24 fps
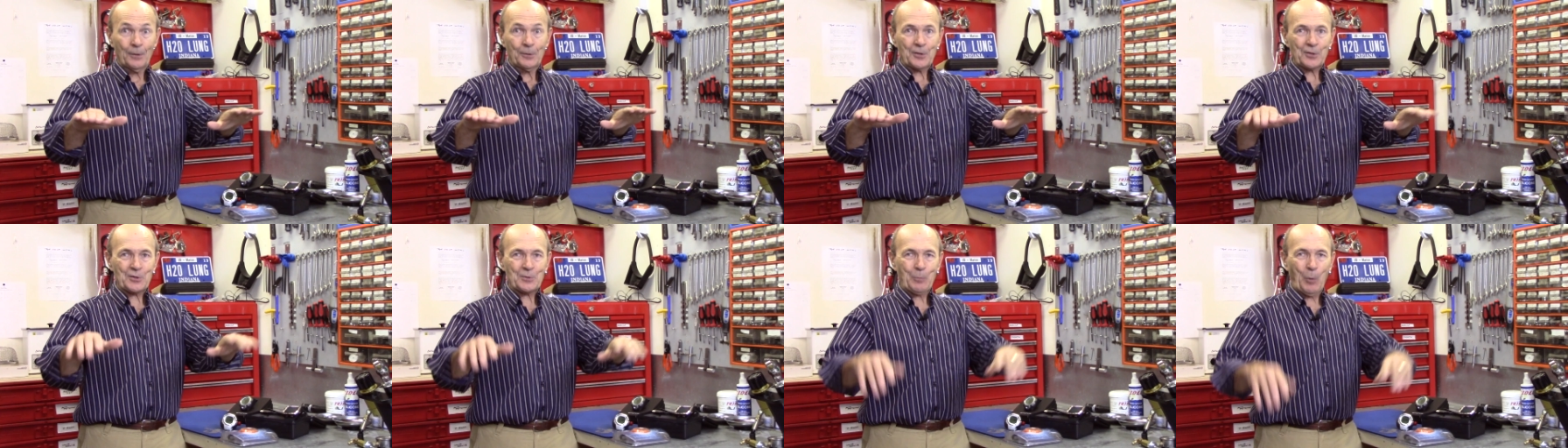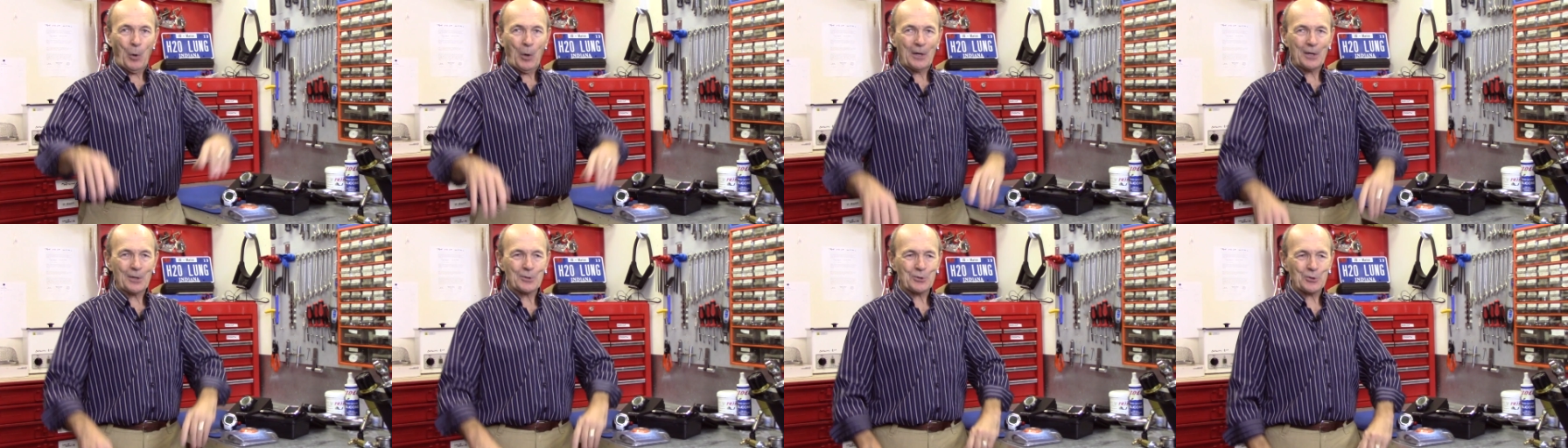The
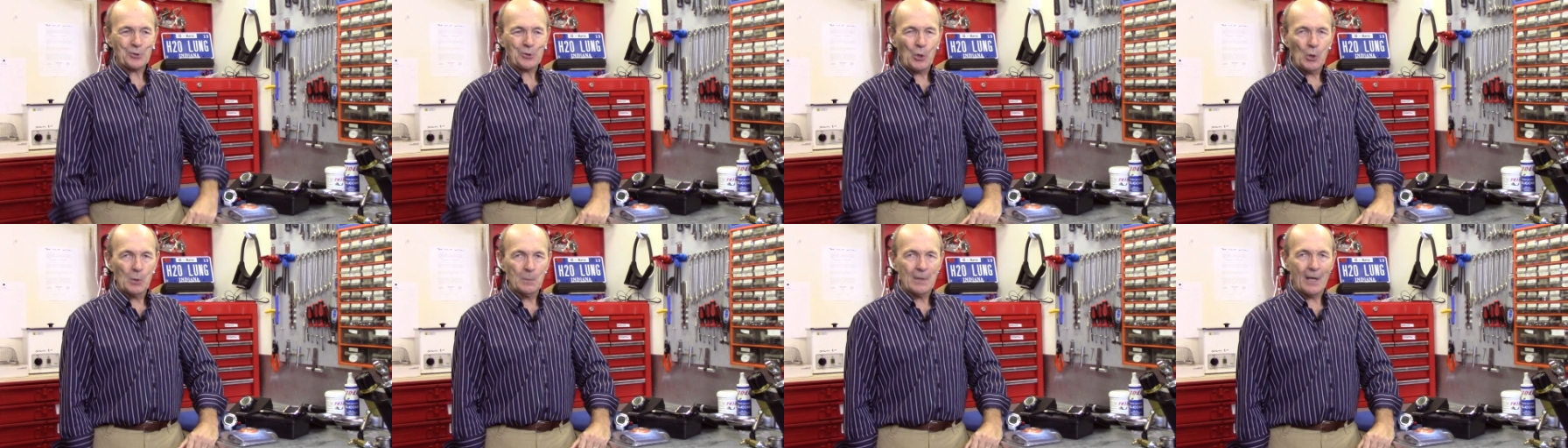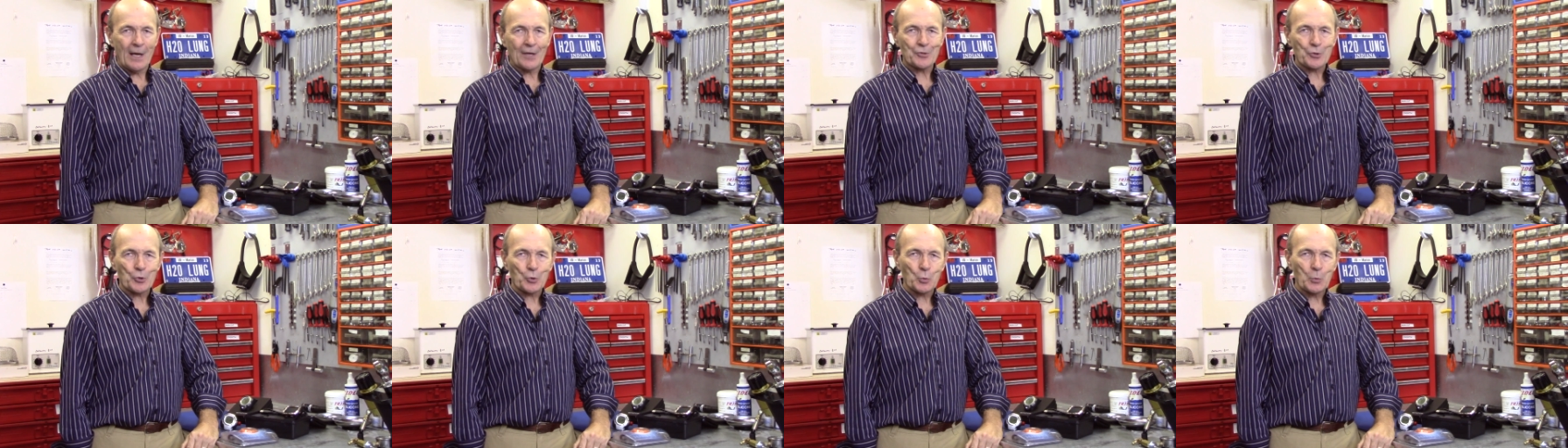sport of
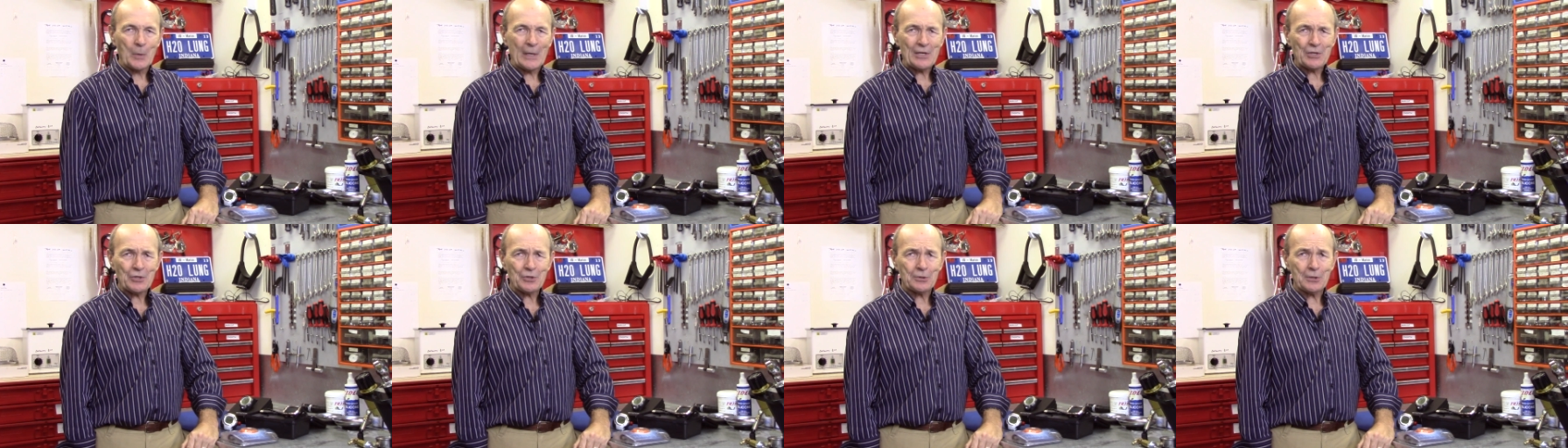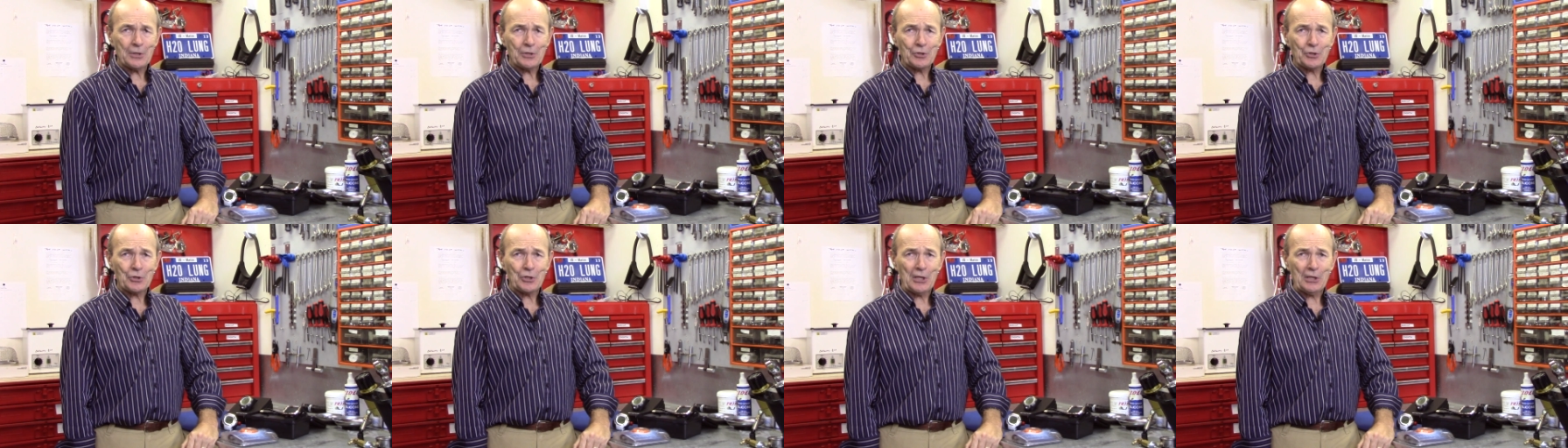scuba has reached
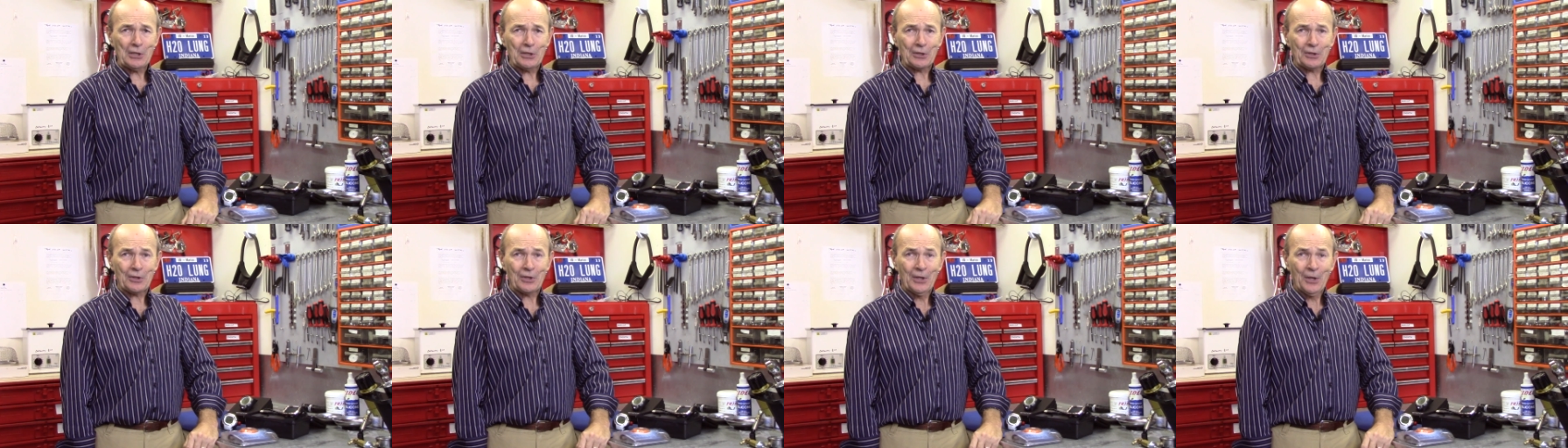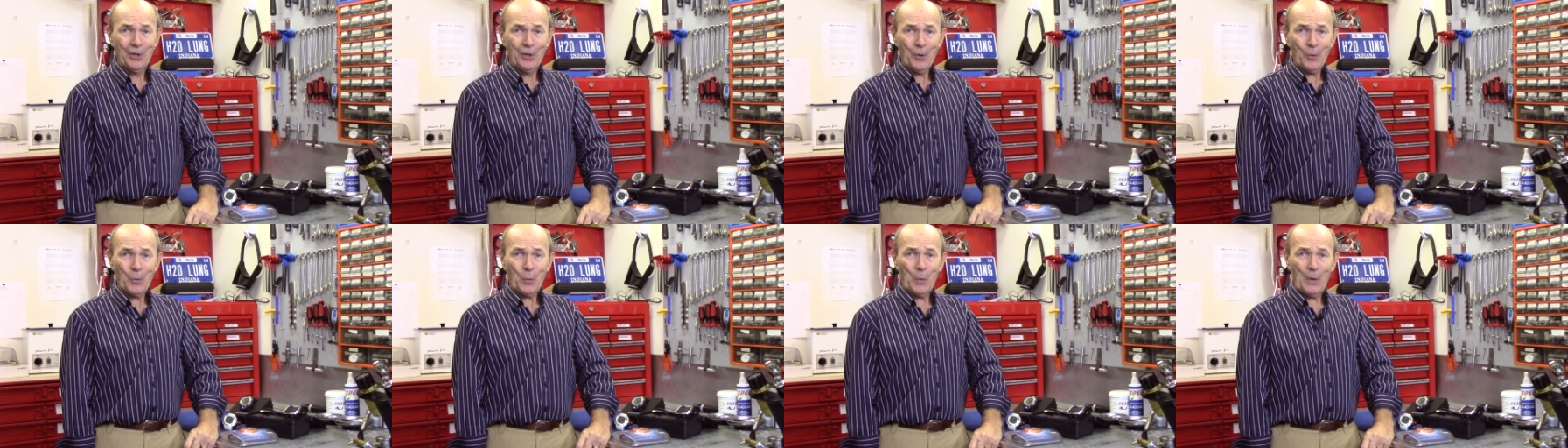its zenith.
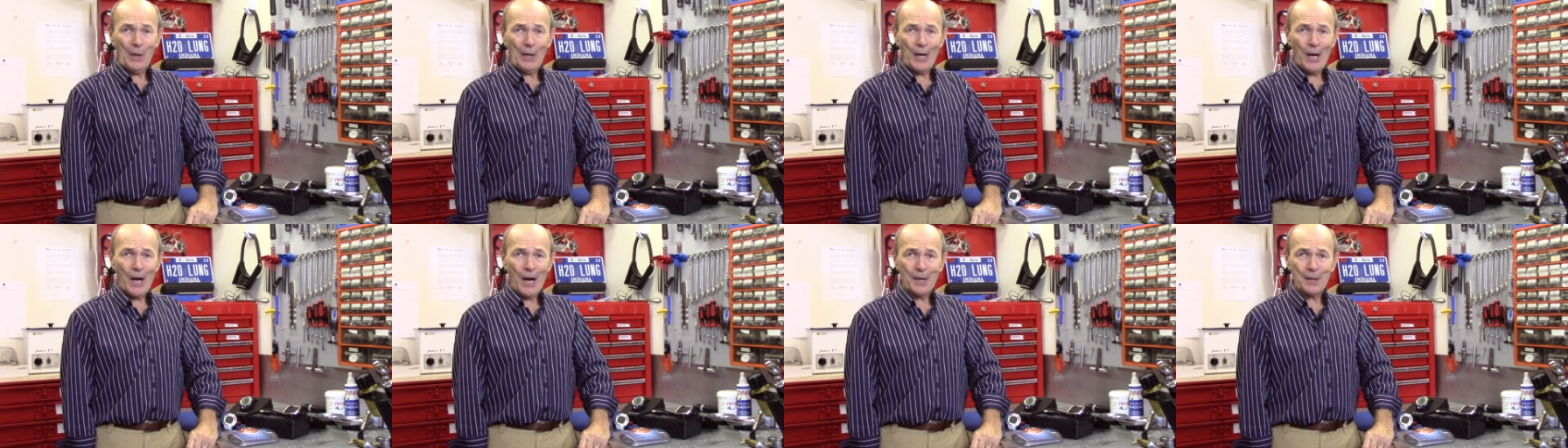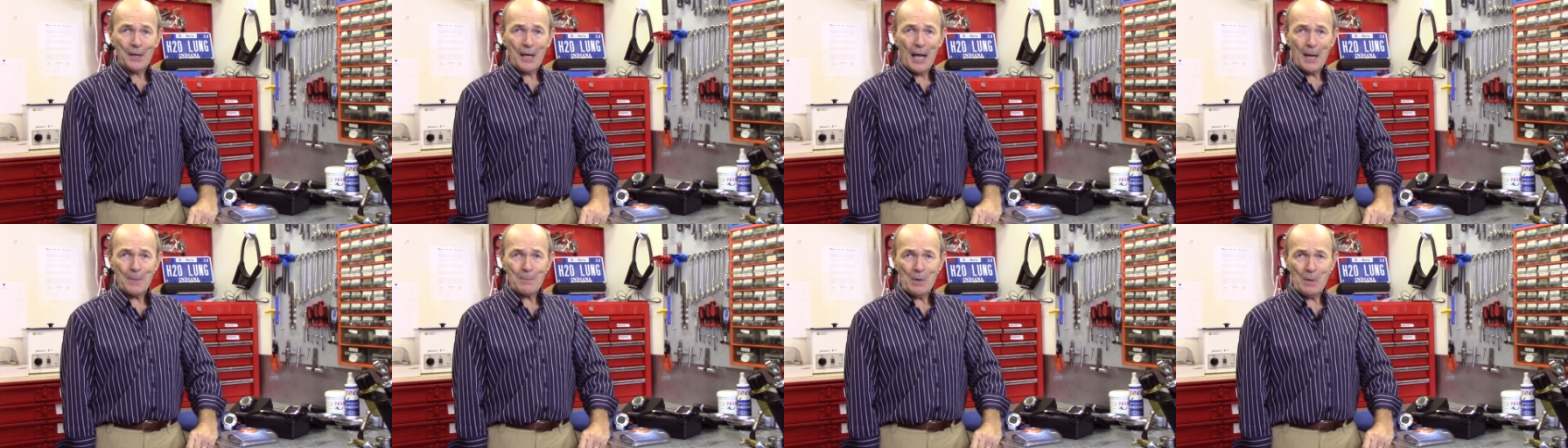We
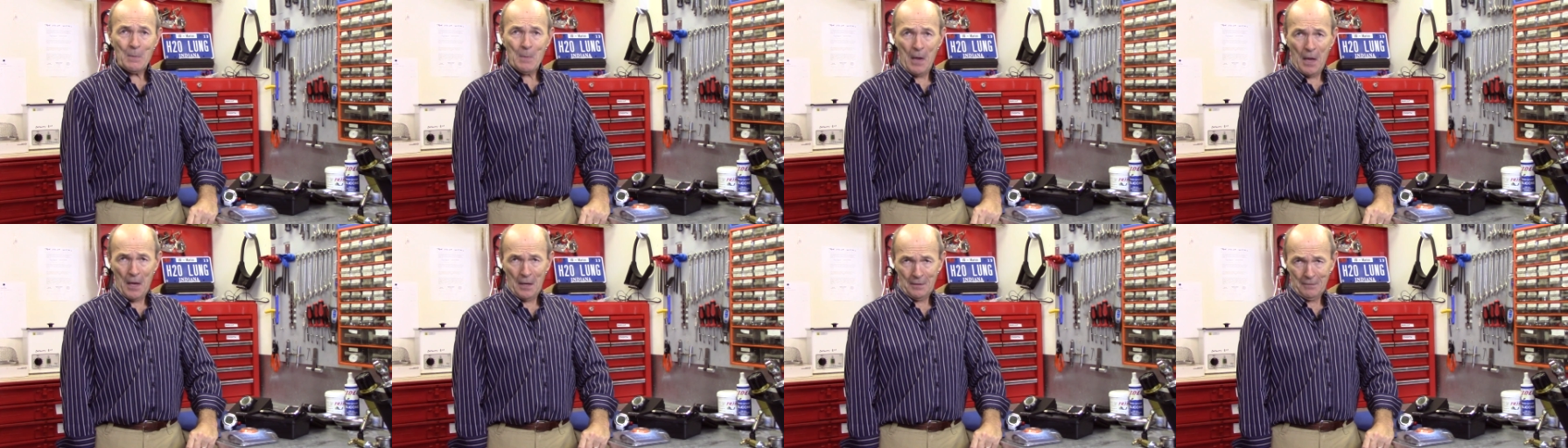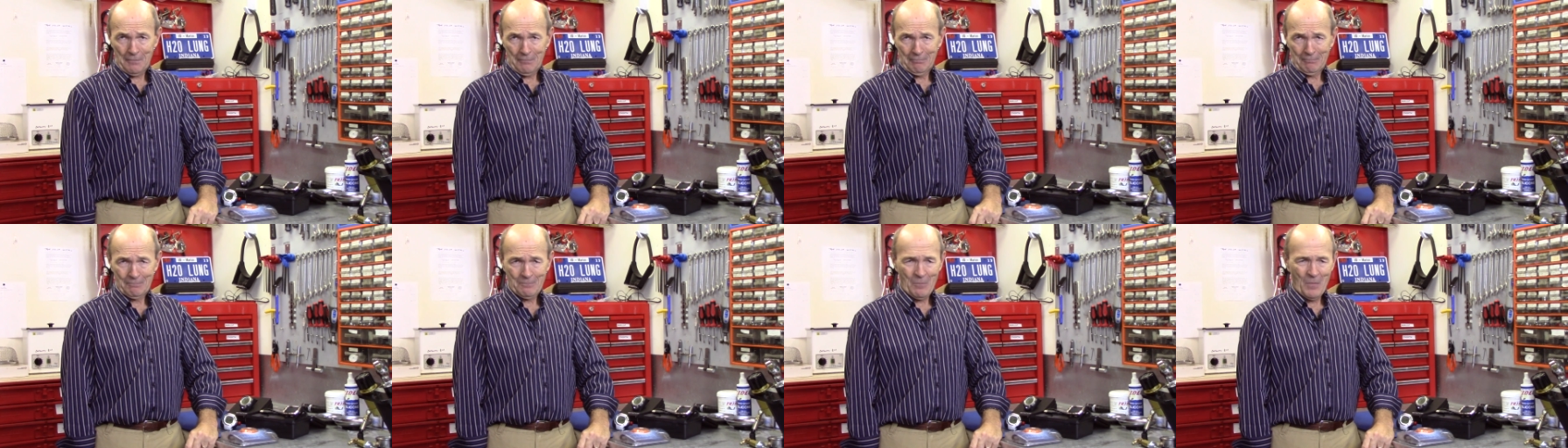are happy
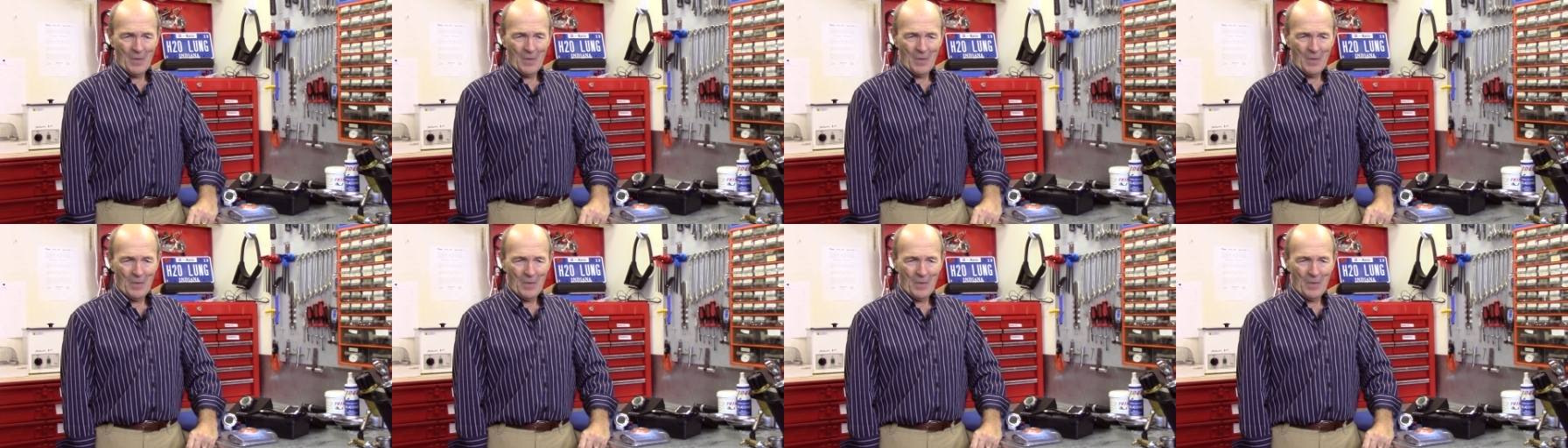men.